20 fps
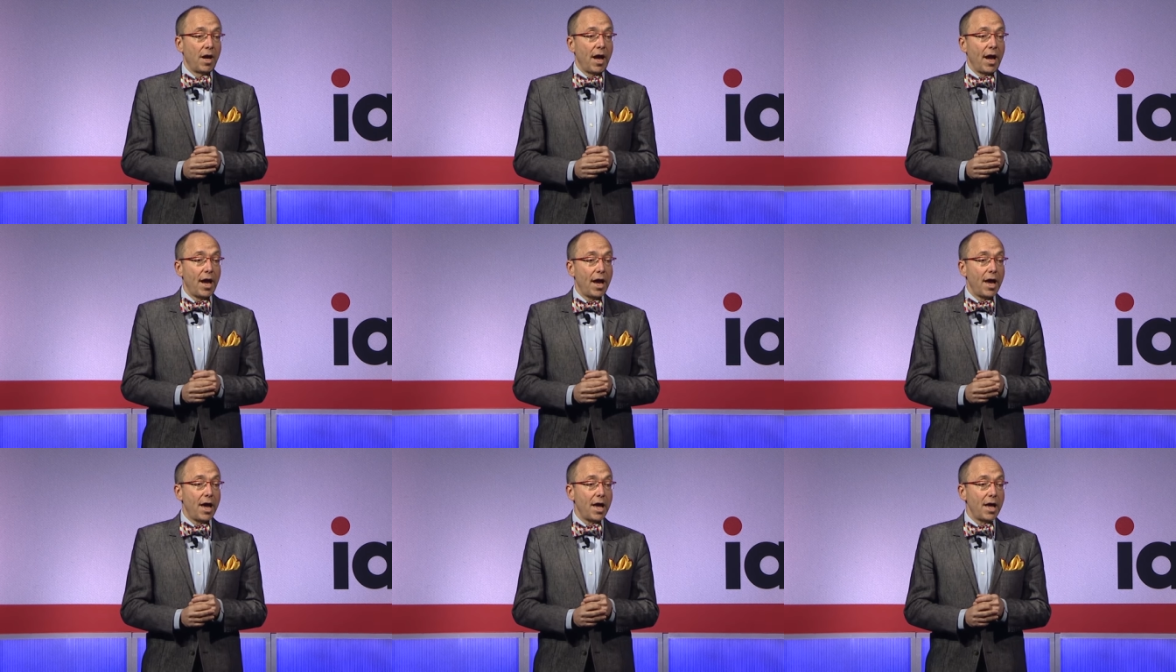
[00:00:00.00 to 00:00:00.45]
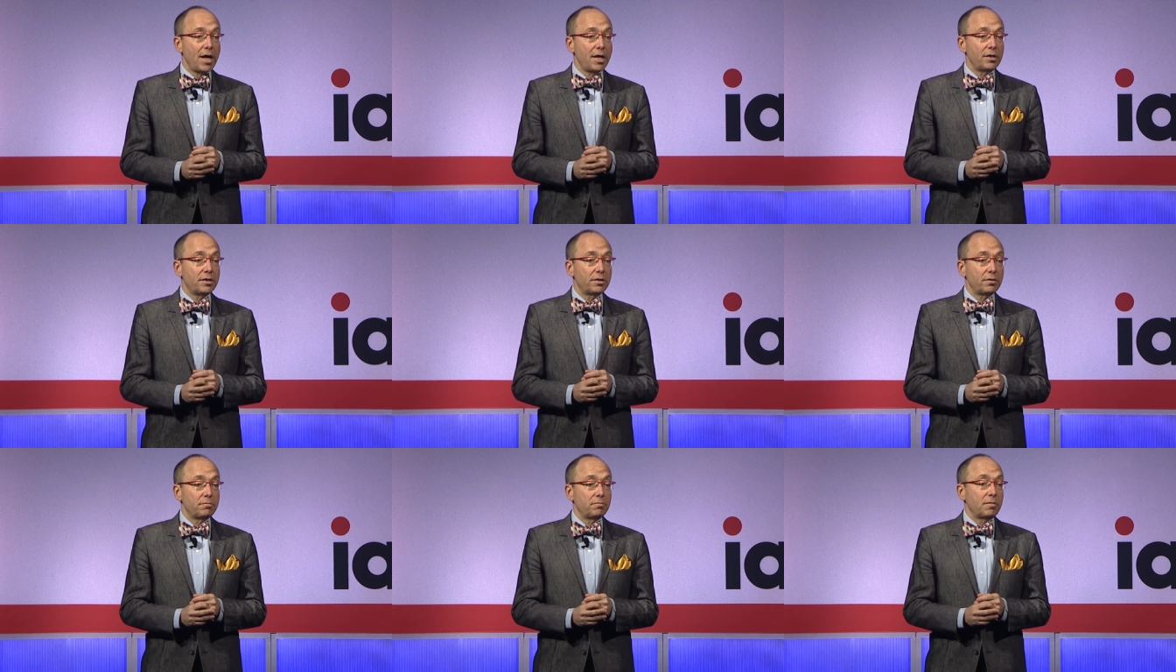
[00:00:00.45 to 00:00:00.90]

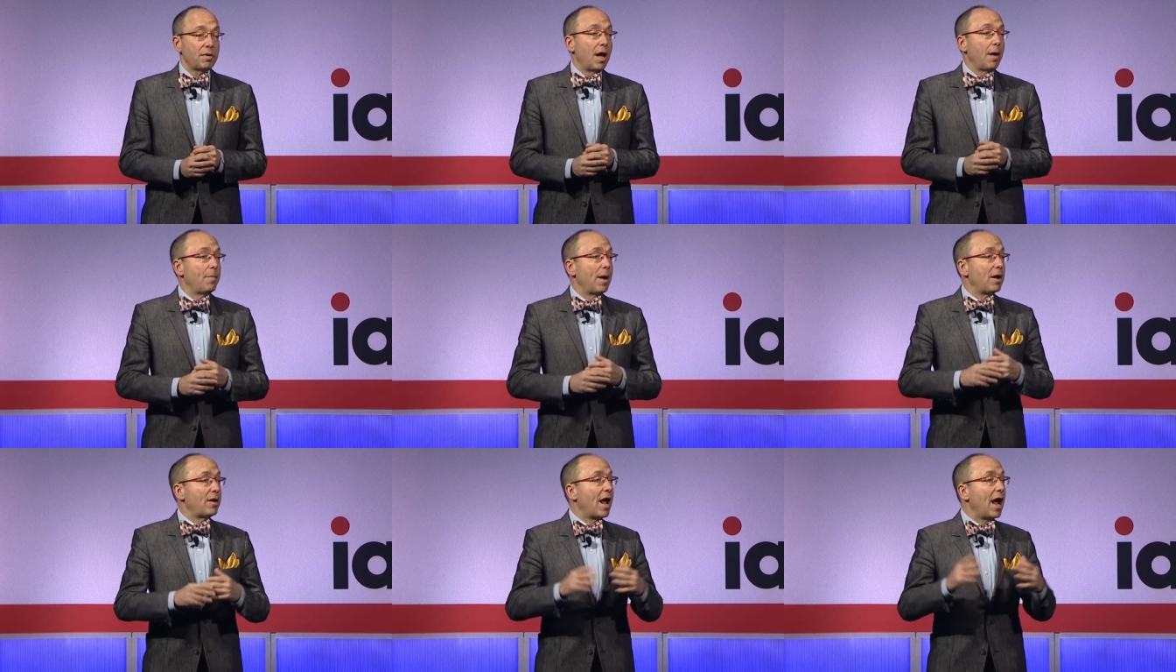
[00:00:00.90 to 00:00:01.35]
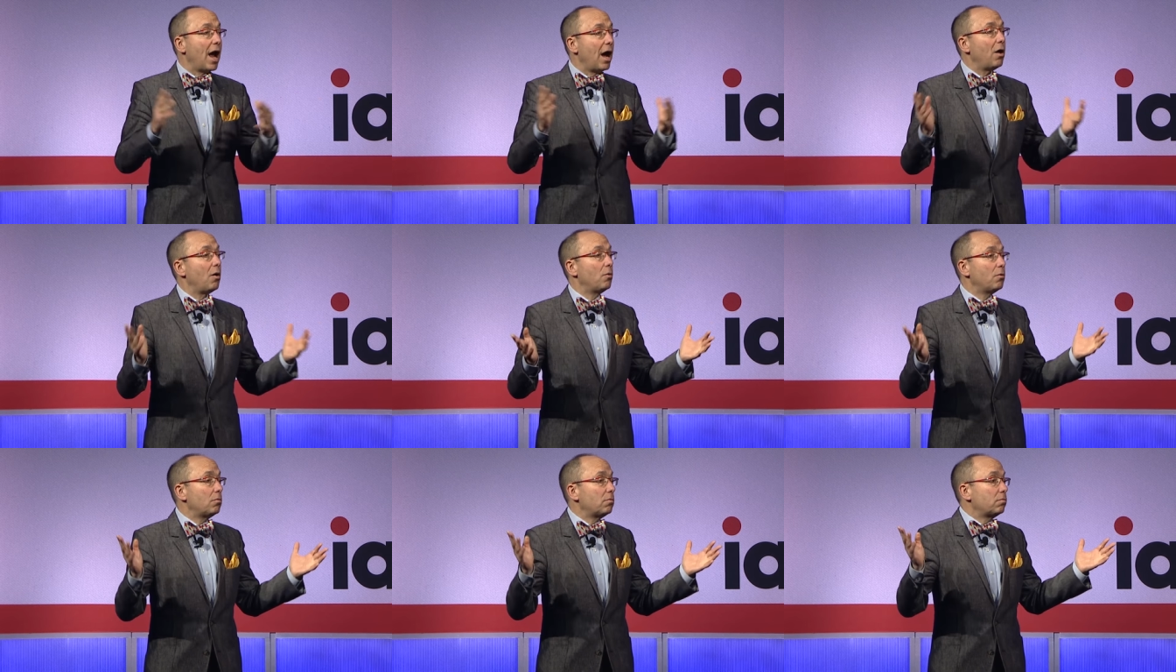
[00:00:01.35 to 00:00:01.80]
and about
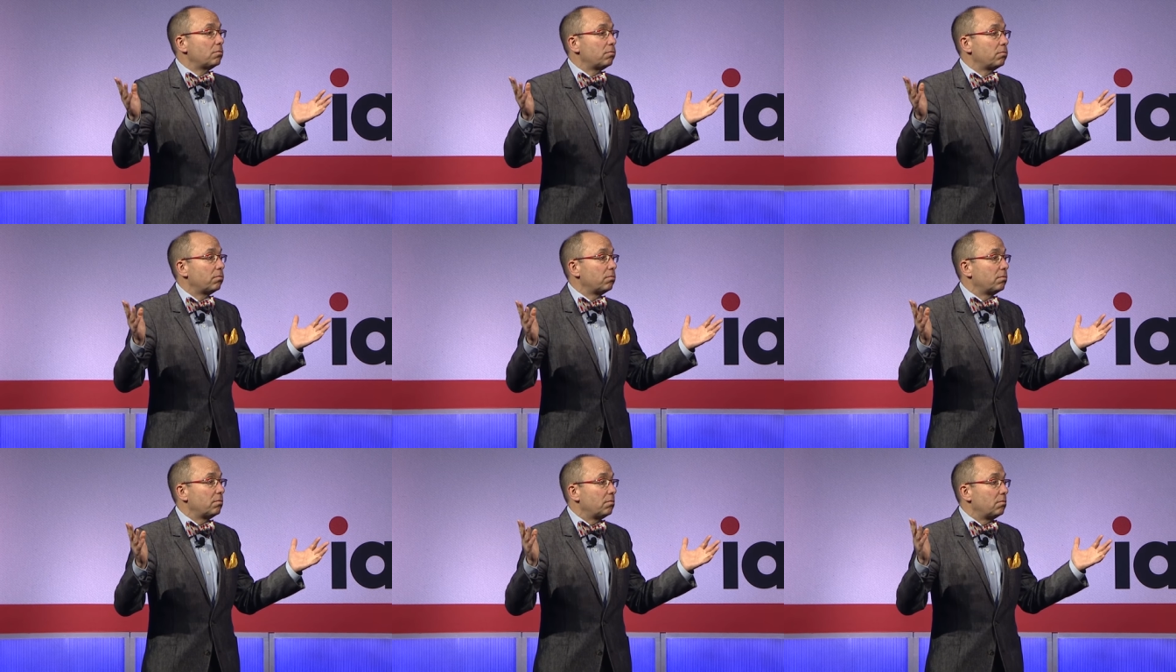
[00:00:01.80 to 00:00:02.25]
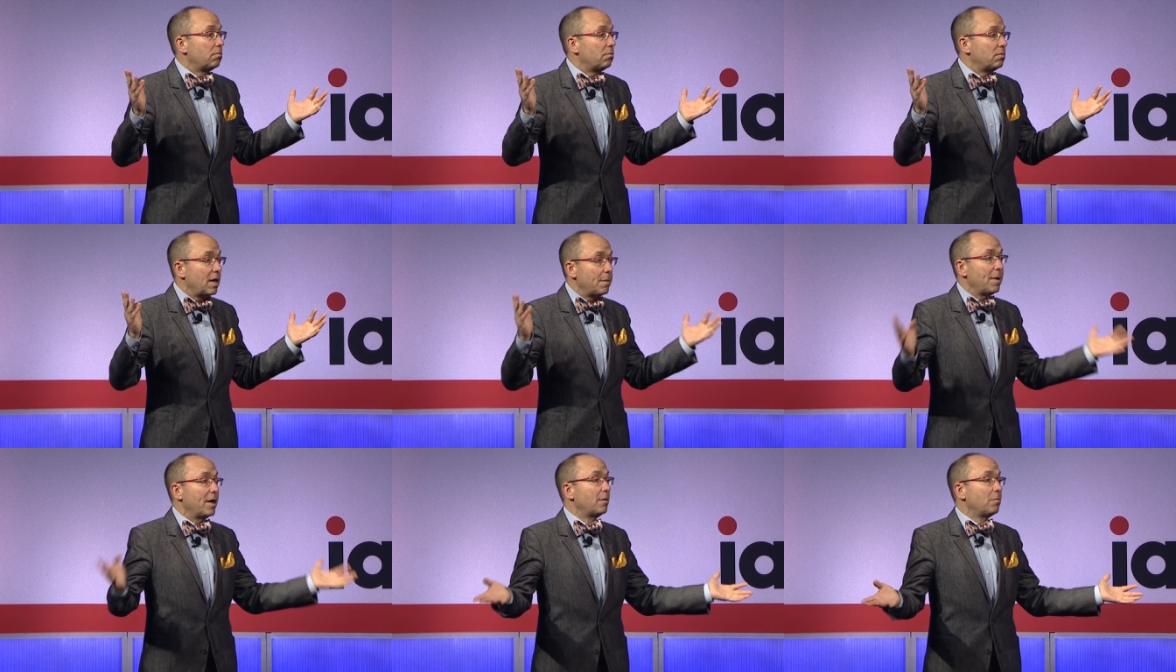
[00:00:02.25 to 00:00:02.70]
how
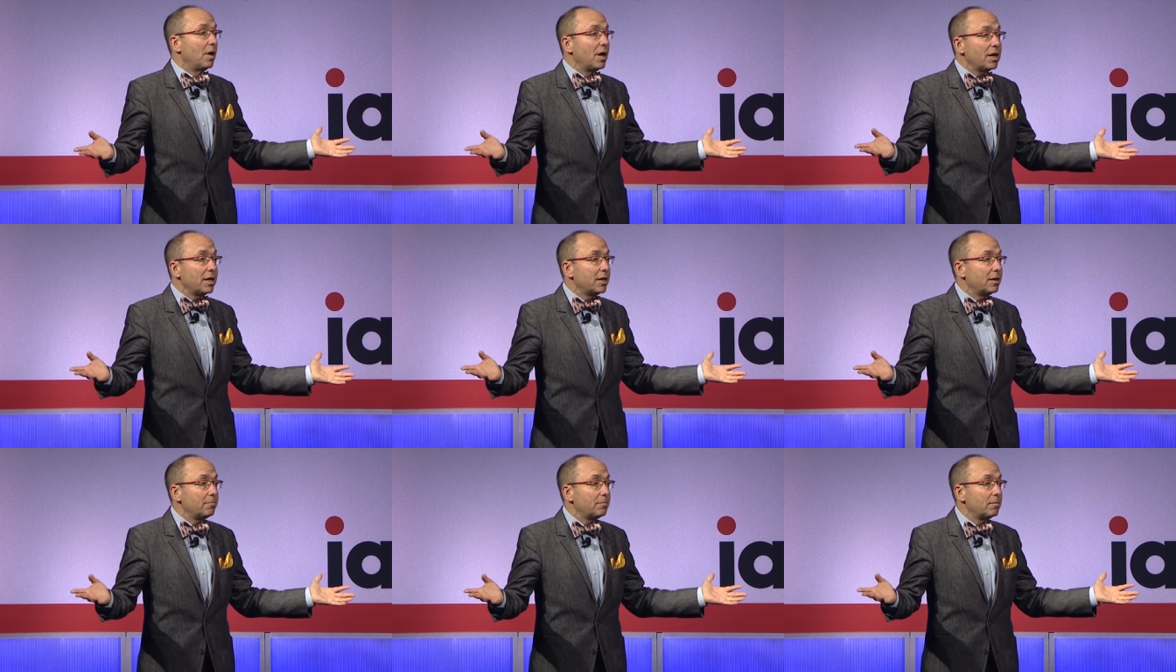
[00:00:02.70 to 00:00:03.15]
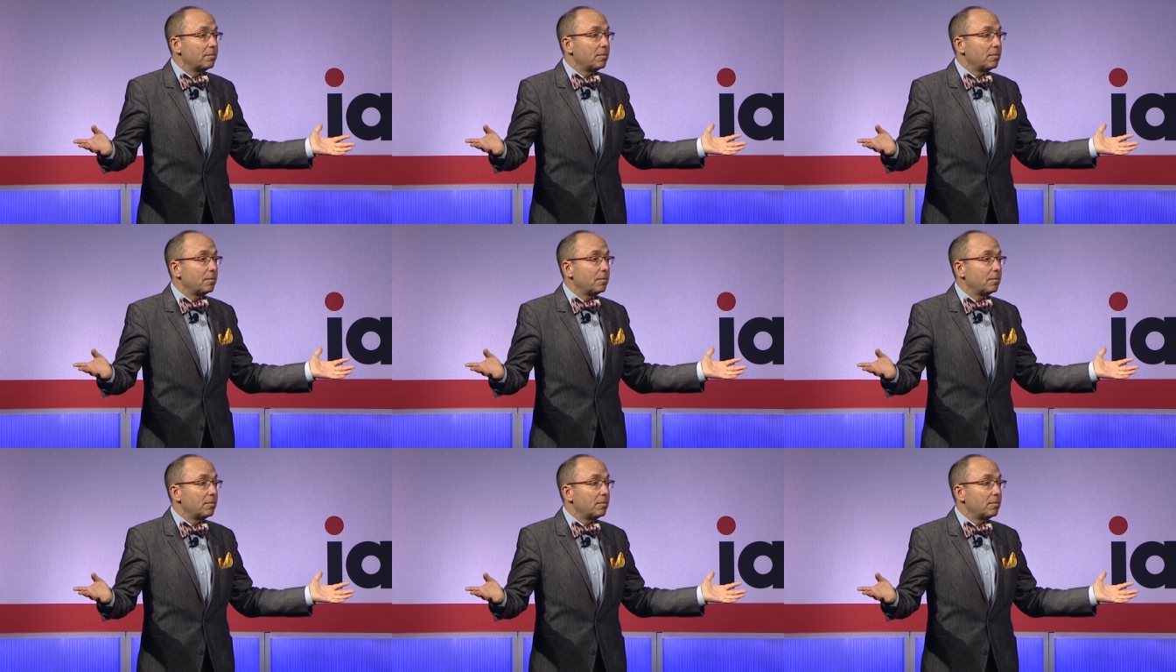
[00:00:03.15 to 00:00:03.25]
they make money,